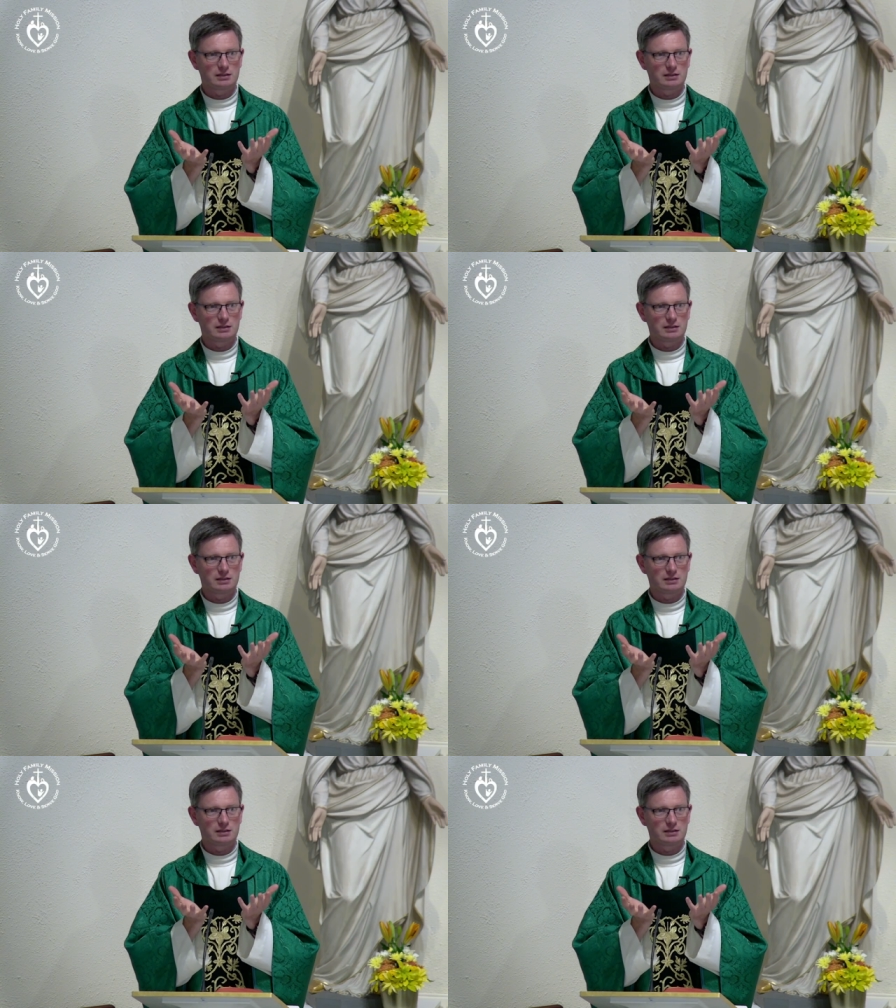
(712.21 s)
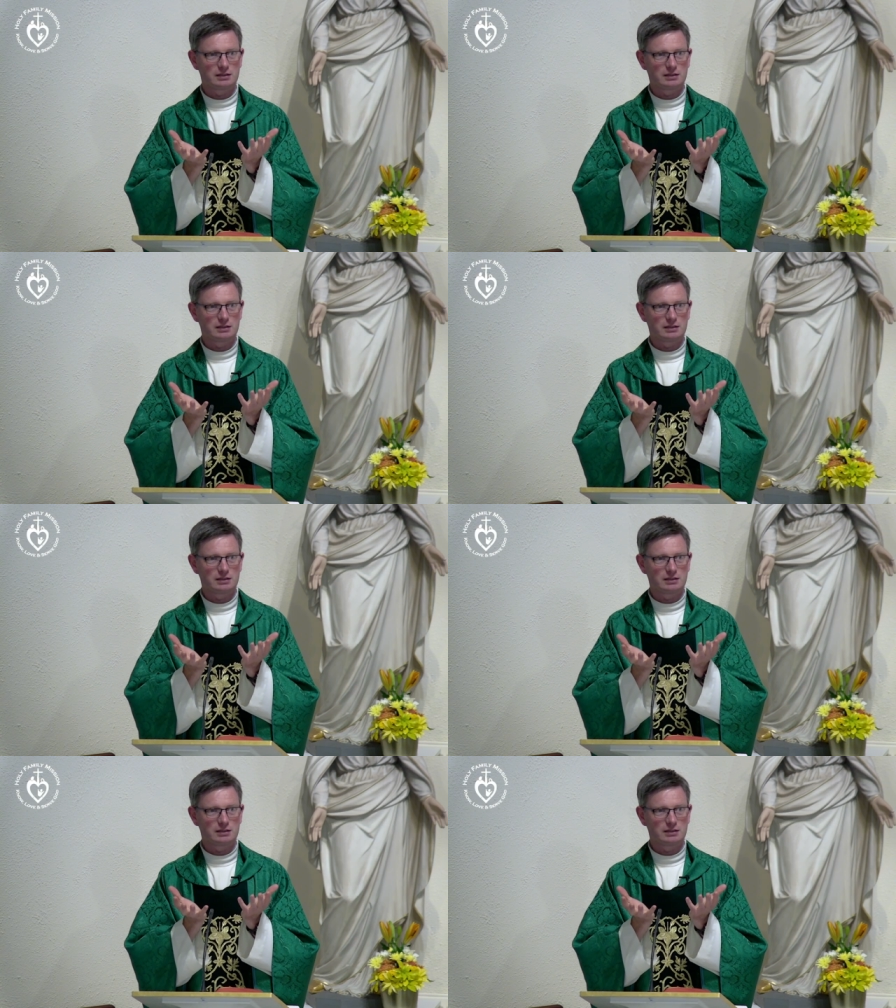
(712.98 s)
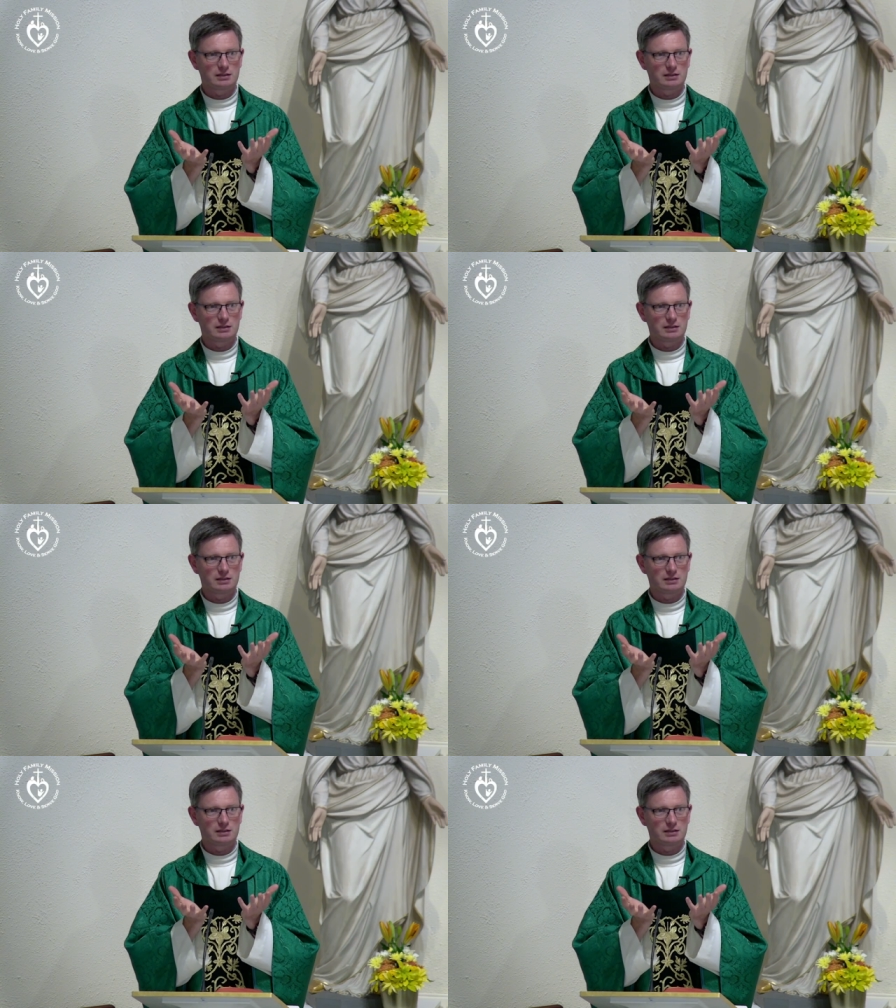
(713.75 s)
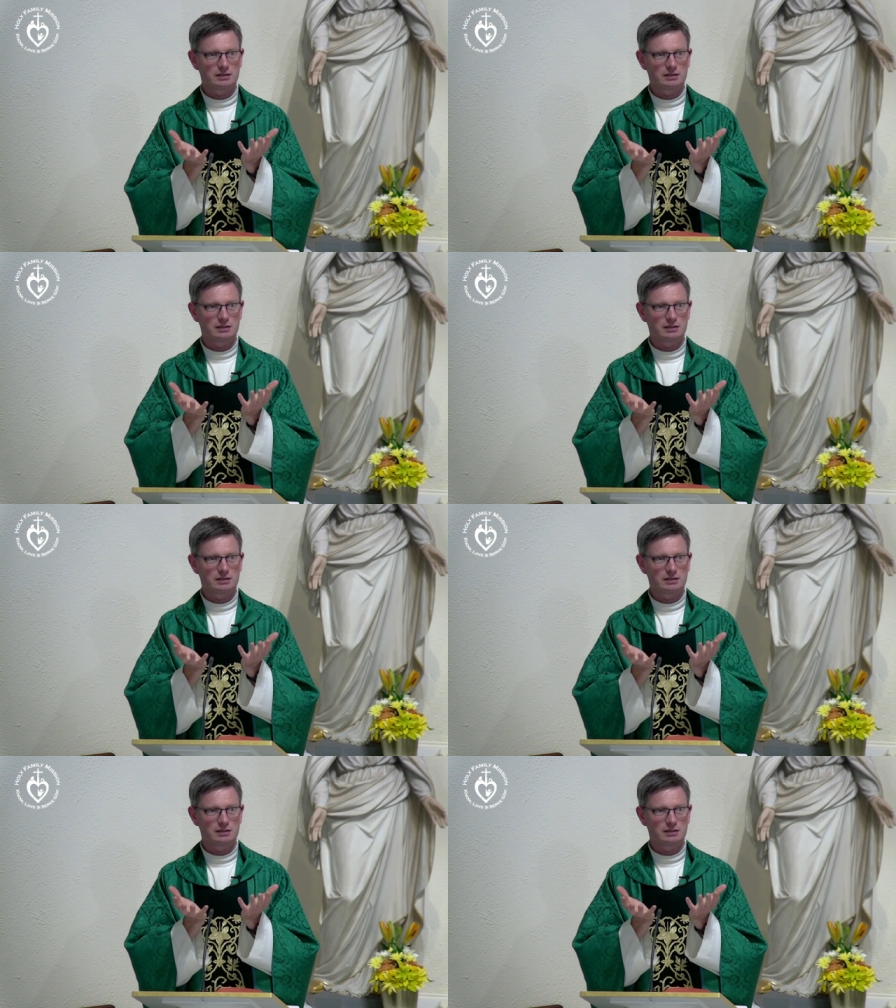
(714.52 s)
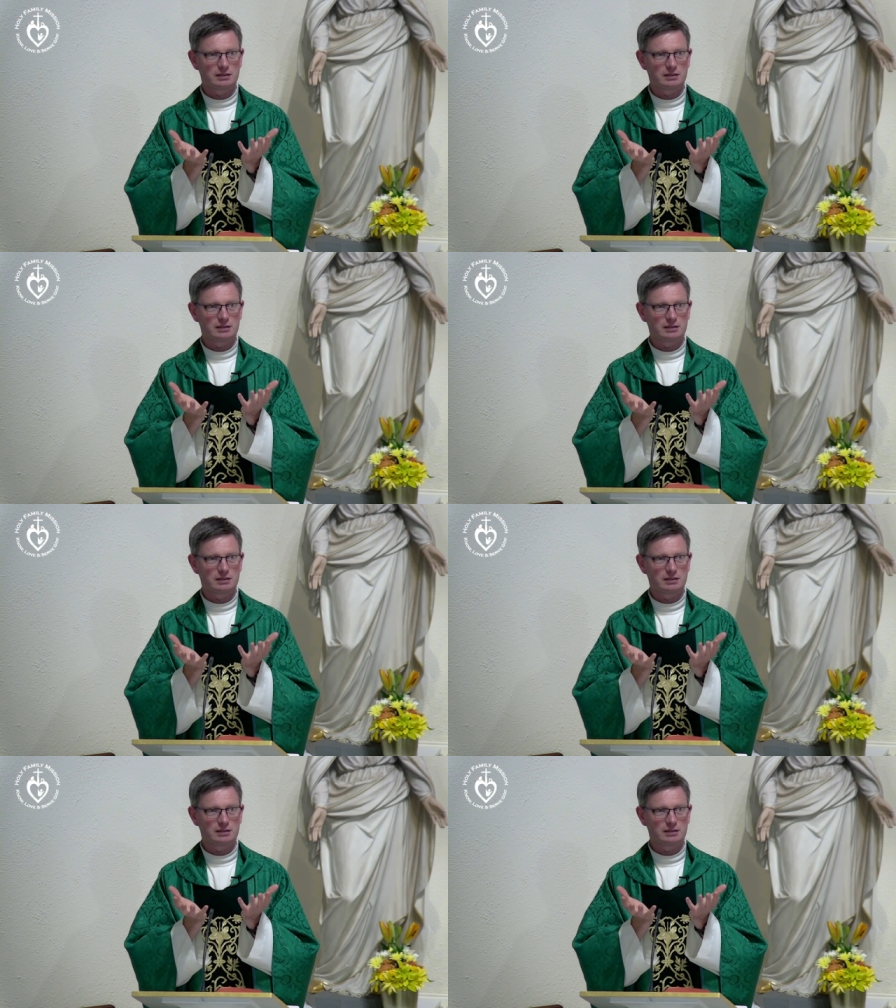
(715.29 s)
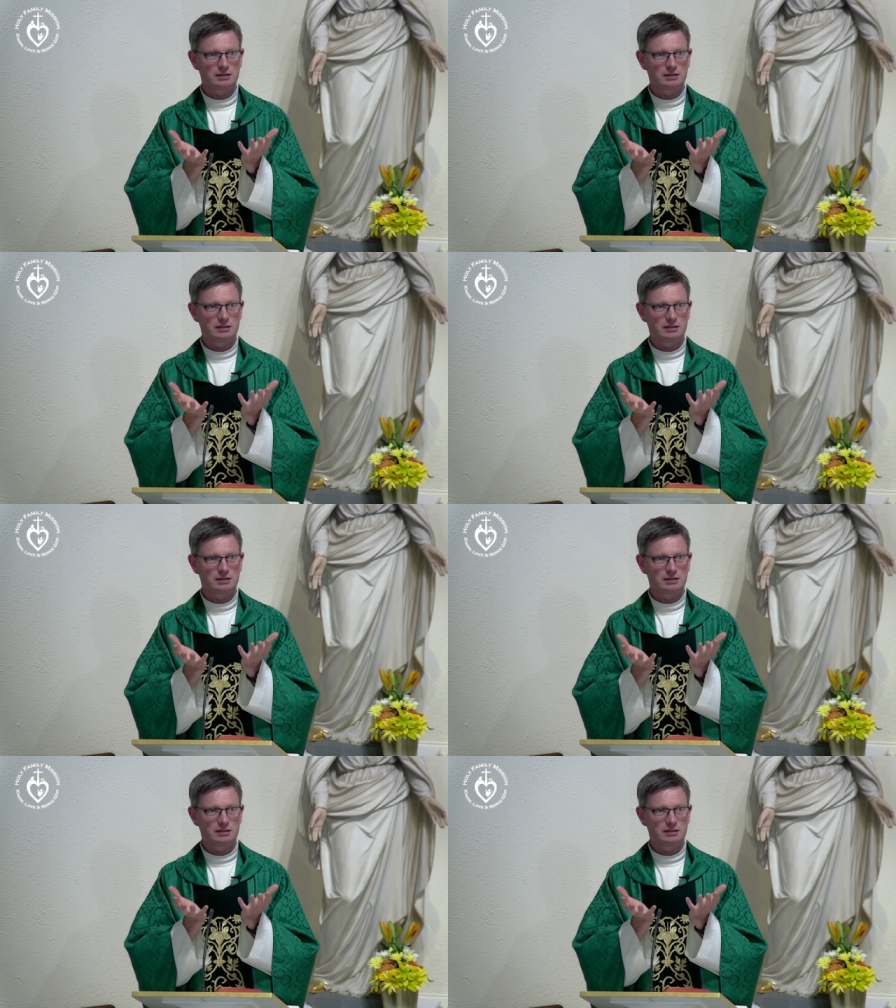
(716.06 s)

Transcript: When we've been given the gift of, the gift of faith, like this is, it, it's, this is, there is